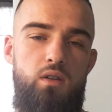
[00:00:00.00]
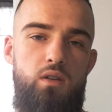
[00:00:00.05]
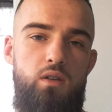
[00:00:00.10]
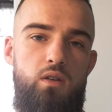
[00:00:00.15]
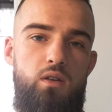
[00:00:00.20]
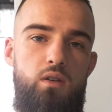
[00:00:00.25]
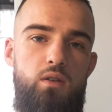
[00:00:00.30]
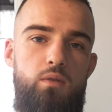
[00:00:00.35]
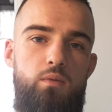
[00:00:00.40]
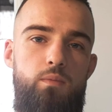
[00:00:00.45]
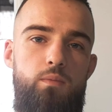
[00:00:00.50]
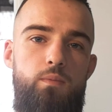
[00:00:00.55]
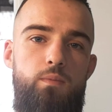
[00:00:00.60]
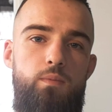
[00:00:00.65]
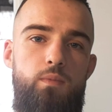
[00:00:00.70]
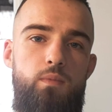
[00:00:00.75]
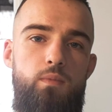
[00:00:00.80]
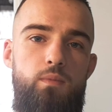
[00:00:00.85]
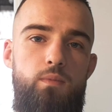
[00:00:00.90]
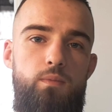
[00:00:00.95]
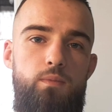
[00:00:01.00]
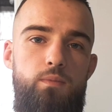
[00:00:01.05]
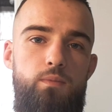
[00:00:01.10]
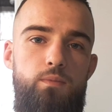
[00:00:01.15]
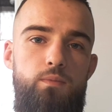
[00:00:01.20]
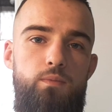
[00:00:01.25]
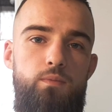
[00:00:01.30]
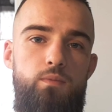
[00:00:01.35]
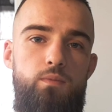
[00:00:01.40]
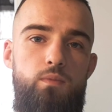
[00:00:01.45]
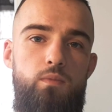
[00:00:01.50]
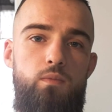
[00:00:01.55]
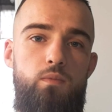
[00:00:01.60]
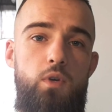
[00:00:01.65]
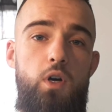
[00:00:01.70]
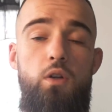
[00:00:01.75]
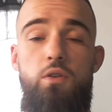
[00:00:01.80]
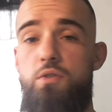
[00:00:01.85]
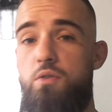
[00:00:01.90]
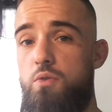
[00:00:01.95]
Um,
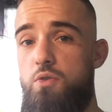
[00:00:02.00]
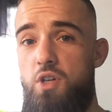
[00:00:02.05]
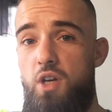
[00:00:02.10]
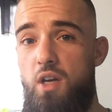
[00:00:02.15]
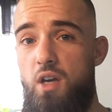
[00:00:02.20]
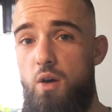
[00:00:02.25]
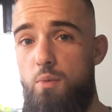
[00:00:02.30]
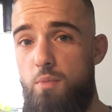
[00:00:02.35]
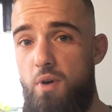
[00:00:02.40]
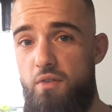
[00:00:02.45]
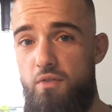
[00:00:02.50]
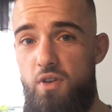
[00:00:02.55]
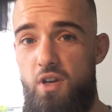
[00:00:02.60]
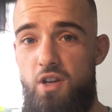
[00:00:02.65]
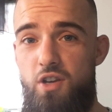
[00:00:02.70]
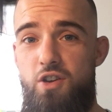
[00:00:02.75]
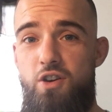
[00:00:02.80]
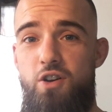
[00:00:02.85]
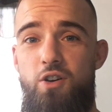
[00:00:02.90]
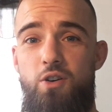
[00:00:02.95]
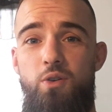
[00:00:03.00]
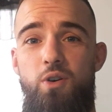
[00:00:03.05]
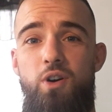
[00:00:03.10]
Also, check out my video